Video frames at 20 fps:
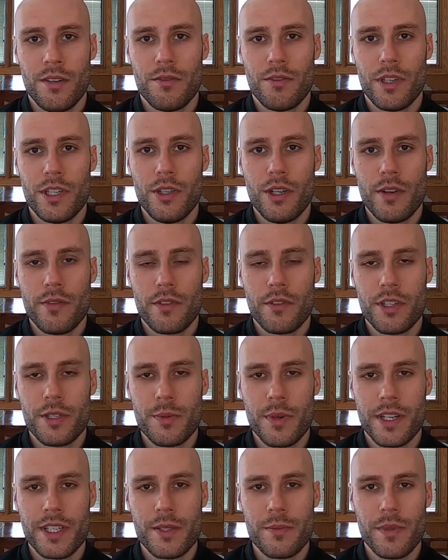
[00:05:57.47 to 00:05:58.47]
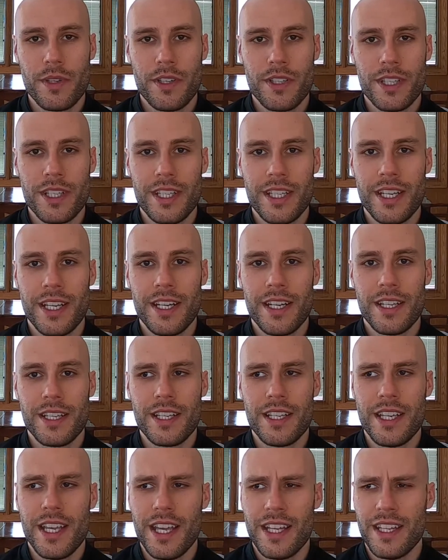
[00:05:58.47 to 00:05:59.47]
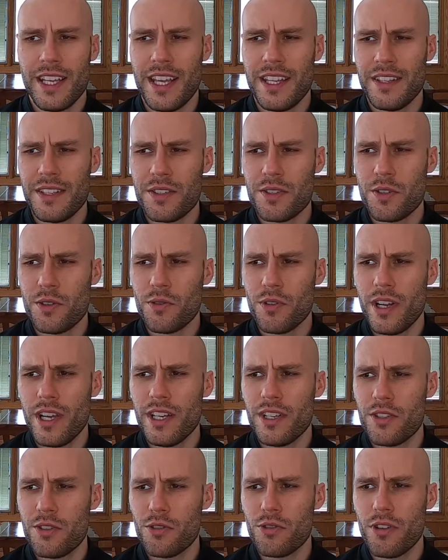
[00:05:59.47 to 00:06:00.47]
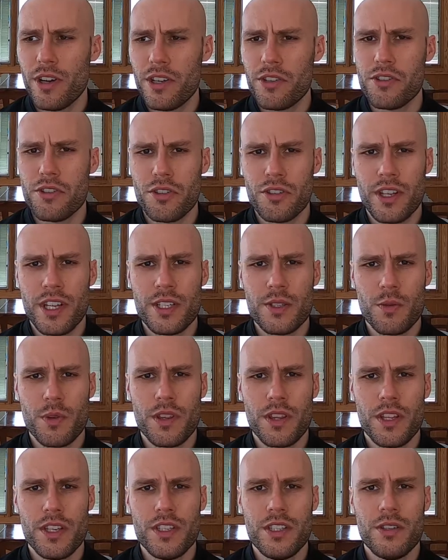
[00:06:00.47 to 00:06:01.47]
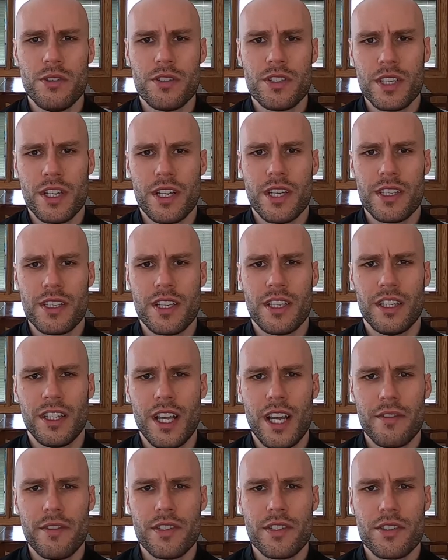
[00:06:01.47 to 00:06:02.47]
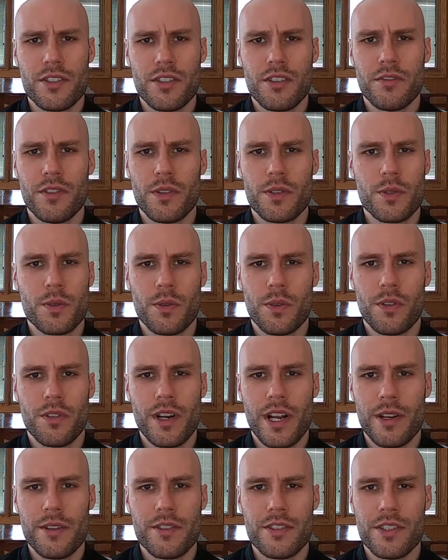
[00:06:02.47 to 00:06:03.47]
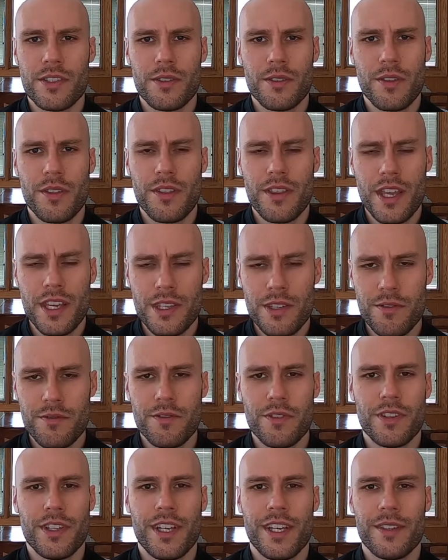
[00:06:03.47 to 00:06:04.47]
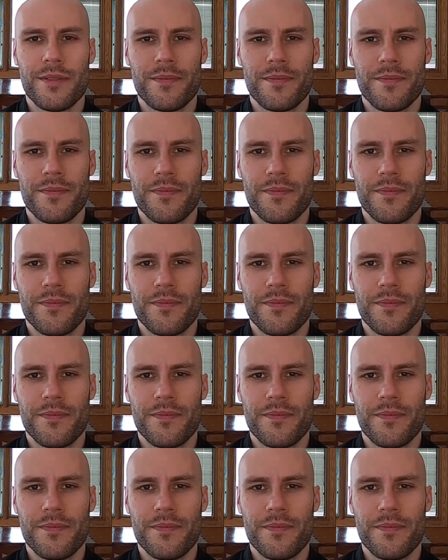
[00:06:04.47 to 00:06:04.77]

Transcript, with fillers: or you have a responsibility and this great treasure that's within you to love and serve those who are around you. Thank you for that.